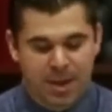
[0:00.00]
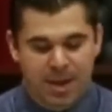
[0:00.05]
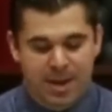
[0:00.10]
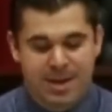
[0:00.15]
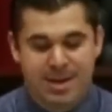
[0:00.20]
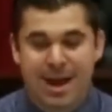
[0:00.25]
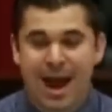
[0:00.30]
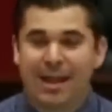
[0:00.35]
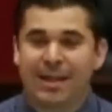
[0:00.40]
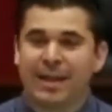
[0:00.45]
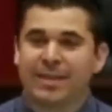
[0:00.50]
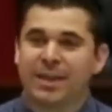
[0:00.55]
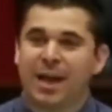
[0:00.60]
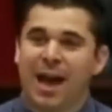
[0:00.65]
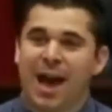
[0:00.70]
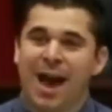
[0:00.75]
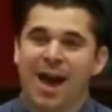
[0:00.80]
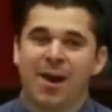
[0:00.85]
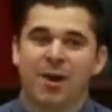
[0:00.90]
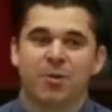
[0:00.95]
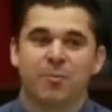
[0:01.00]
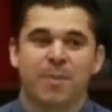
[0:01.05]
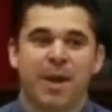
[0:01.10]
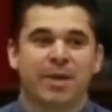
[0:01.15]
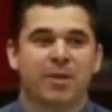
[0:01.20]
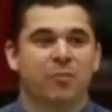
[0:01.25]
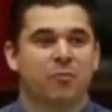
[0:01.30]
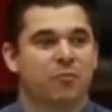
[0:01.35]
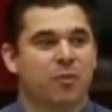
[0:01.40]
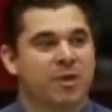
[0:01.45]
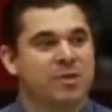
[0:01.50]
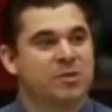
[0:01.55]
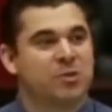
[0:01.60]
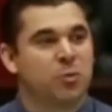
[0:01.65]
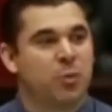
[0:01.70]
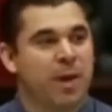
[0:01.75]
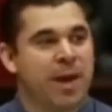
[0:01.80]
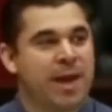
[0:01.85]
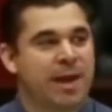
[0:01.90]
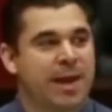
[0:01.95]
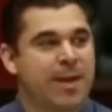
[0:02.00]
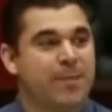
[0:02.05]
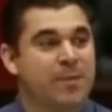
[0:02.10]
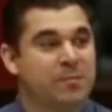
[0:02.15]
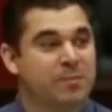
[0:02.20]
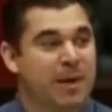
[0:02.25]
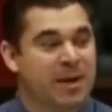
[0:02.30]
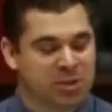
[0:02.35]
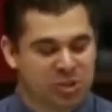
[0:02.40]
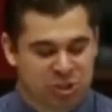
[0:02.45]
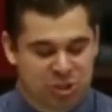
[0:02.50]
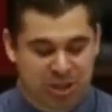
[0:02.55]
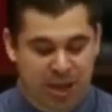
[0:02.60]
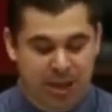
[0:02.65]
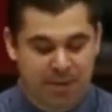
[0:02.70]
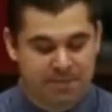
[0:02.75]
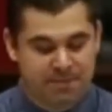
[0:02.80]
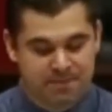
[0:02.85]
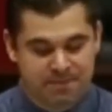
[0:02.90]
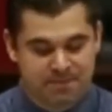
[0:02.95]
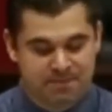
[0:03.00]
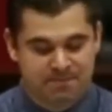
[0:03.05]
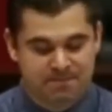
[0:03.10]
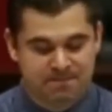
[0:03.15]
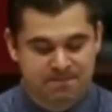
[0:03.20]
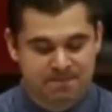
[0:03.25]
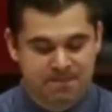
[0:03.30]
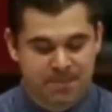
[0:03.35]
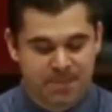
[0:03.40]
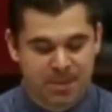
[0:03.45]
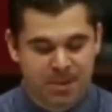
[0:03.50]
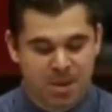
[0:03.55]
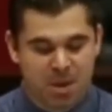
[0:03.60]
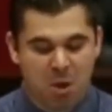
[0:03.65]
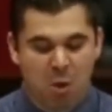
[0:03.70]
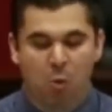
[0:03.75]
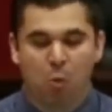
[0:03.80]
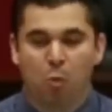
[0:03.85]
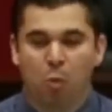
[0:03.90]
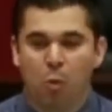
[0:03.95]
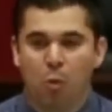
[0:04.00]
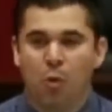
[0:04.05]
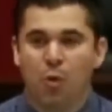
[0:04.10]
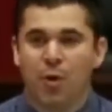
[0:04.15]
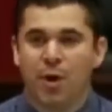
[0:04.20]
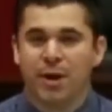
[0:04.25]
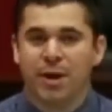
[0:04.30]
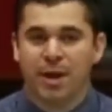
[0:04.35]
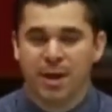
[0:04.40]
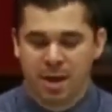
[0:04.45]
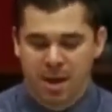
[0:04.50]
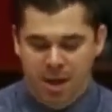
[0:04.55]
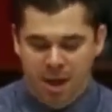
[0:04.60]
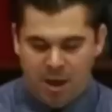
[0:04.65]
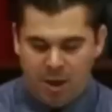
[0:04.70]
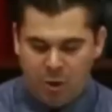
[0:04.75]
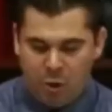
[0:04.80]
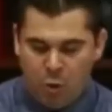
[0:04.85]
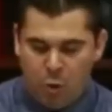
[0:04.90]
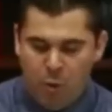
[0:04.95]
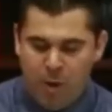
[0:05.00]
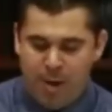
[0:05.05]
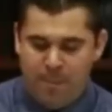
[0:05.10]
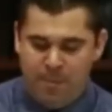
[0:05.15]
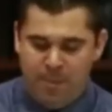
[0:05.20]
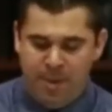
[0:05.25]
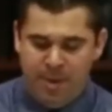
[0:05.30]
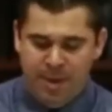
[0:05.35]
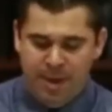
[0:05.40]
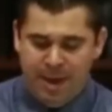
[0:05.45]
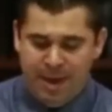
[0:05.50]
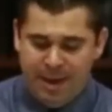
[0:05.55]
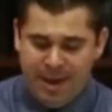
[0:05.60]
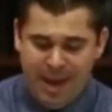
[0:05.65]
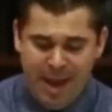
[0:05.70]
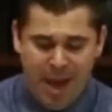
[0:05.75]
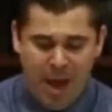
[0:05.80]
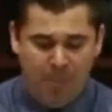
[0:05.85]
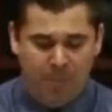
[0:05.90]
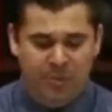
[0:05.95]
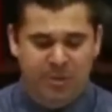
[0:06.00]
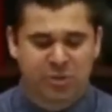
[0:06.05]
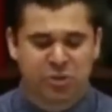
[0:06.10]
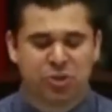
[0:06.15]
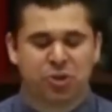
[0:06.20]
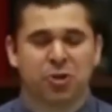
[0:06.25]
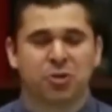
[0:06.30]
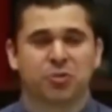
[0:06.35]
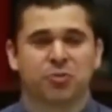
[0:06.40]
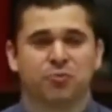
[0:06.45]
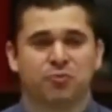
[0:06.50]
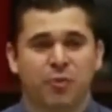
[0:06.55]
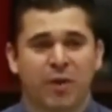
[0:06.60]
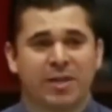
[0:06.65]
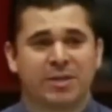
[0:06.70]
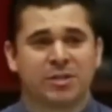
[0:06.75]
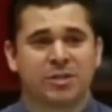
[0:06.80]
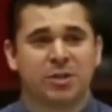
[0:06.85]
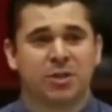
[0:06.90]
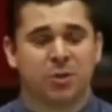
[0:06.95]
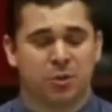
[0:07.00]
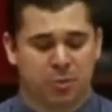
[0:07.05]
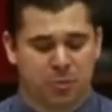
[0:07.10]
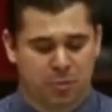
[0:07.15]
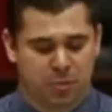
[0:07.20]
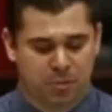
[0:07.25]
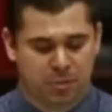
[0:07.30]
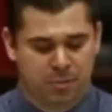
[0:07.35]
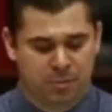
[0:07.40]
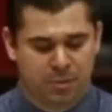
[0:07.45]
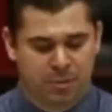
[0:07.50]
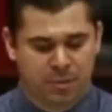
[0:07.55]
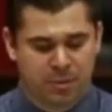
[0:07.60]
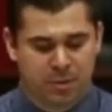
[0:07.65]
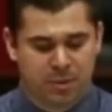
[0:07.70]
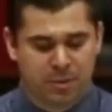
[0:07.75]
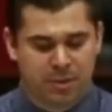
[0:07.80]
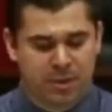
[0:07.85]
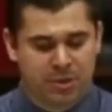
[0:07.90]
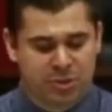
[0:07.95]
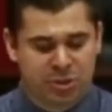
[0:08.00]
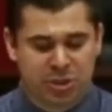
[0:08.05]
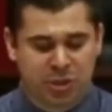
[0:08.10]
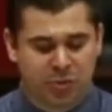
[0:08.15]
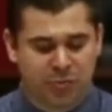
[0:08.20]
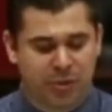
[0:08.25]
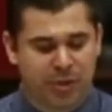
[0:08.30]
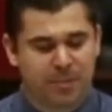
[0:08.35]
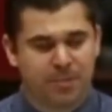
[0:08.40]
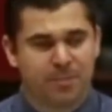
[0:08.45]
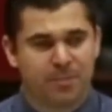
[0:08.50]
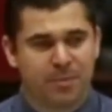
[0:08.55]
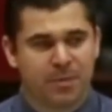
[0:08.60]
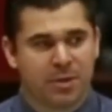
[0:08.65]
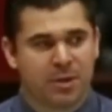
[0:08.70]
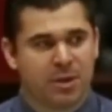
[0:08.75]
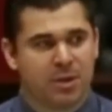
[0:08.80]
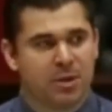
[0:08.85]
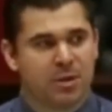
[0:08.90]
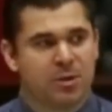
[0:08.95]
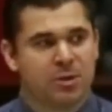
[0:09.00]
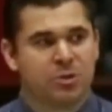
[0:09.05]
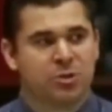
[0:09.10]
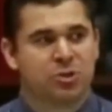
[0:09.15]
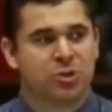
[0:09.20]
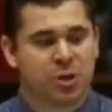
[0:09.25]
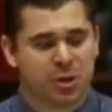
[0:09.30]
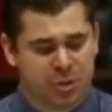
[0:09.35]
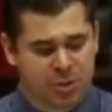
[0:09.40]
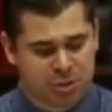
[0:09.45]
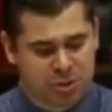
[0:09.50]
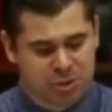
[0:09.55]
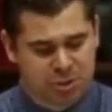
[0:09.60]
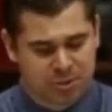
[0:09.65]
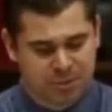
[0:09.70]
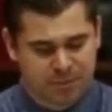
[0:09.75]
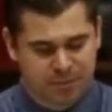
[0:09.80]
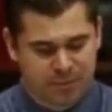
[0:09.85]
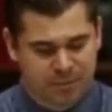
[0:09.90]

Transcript: Not like the hired man that runs away and keeps his mouth shut. Warn, equip, and help the church rescue their children. Church.